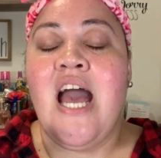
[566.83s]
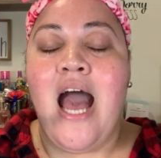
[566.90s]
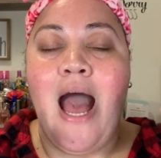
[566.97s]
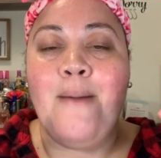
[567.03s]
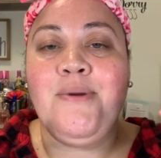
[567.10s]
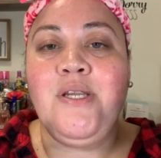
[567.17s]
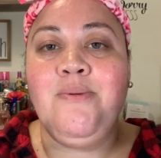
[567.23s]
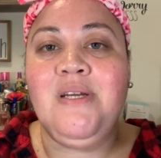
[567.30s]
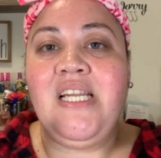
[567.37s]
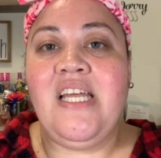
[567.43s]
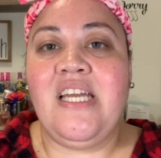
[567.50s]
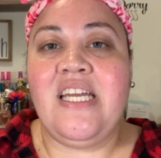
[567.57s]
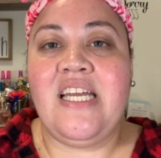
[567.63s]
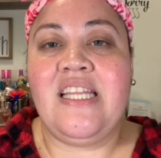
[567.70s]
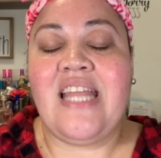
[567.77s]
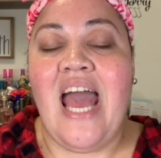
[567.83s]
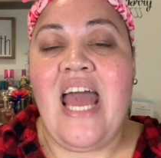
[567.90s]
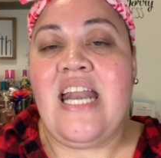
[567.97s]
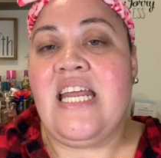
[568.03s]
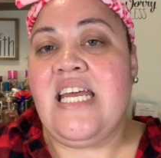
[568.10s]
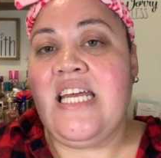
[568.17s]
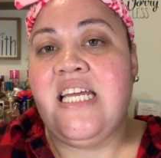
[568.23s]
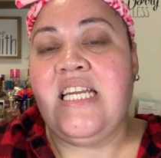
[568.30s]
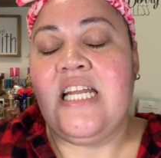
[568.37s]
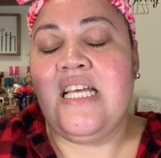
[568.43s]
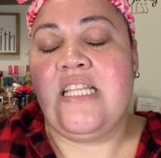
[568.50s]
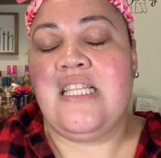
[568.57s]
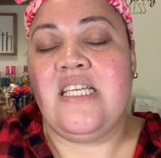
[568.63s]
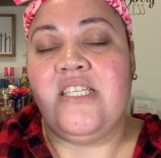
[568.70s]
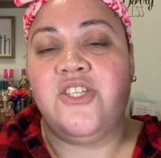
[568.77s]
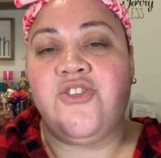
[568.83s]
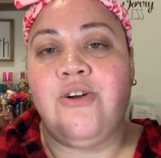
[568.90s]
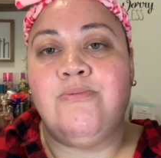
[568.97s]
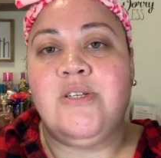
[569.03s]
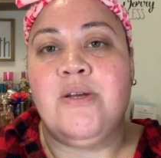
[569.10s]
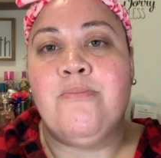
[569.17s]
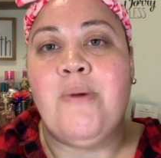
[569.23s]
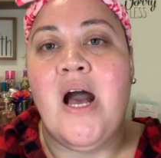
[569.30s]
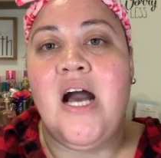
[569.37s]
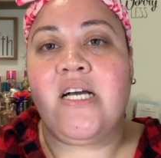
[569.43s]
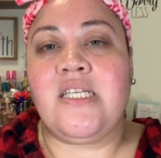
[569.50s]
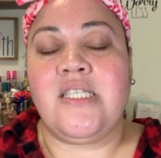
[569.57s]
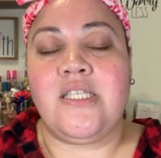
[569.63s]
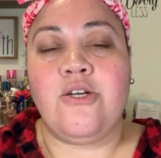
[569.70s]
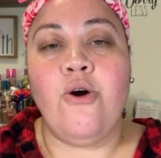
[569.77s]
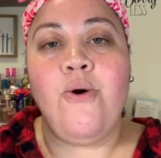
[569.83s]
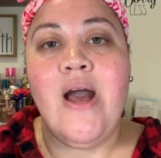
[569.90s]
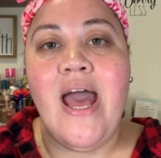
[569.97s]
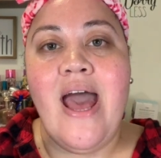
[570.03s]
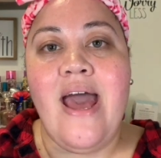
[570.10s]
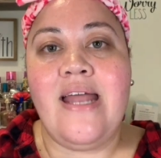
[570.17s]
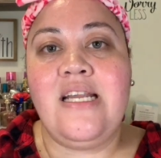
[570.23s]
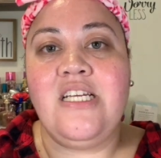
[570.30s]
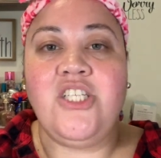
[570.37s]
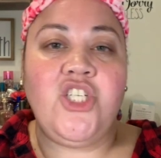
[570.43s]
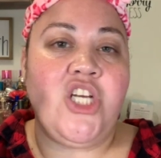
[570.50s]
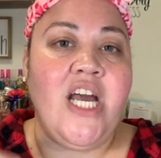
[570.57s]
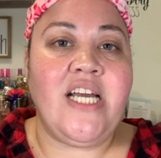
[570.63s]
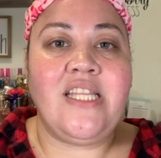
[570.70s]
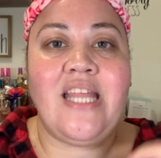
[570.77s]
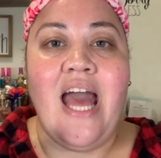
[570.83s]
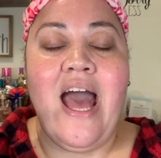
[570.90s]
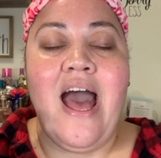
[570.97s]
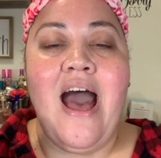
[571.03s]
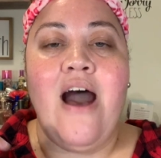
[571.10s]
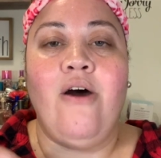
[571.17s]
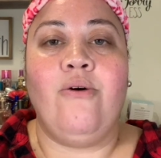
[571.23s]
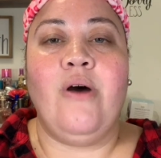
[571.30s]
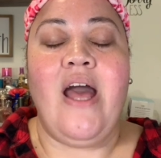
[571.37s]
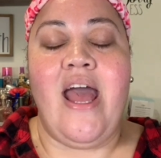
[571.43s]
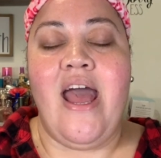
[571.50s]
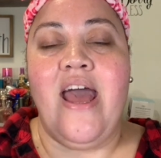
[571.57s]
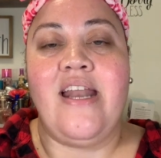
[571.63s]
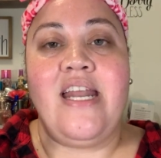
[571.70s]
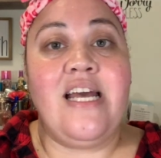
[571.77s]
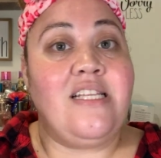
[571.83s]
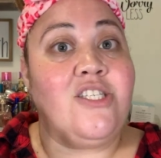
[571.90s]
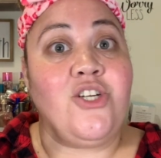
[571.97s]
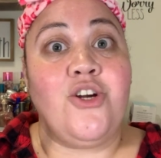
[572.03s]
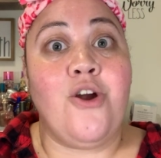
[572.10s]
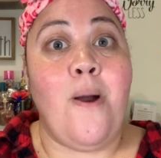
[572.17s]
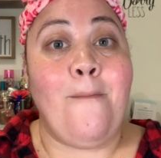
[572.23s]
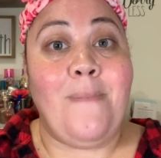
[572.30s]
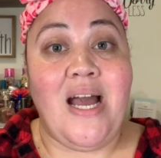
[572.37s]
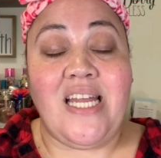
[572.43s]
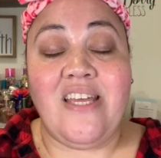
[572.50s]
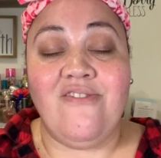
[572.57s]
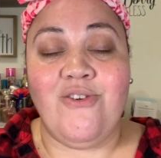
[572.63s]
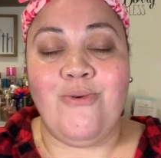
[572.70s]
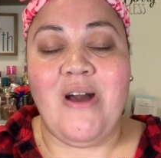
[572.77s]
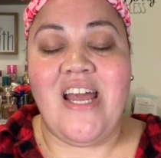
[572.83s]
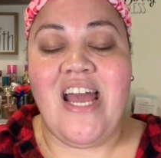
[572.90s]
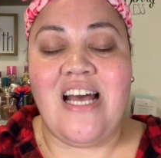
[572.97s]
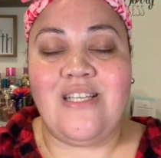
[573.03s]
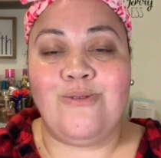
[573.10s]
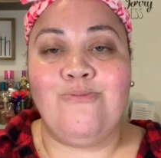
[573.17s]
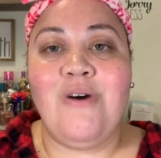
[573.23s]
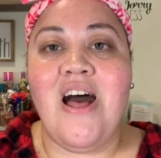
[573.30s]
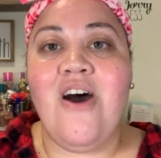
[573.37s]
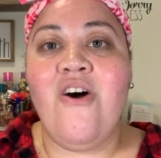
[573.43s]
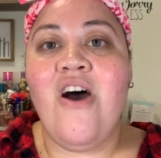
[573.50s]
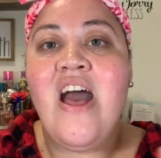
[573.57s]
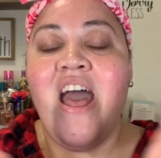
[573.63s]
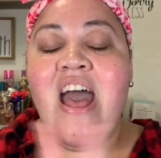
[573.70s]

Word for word: i'm going to be linking that in the description box go ahead check that out and enter my giveaway as well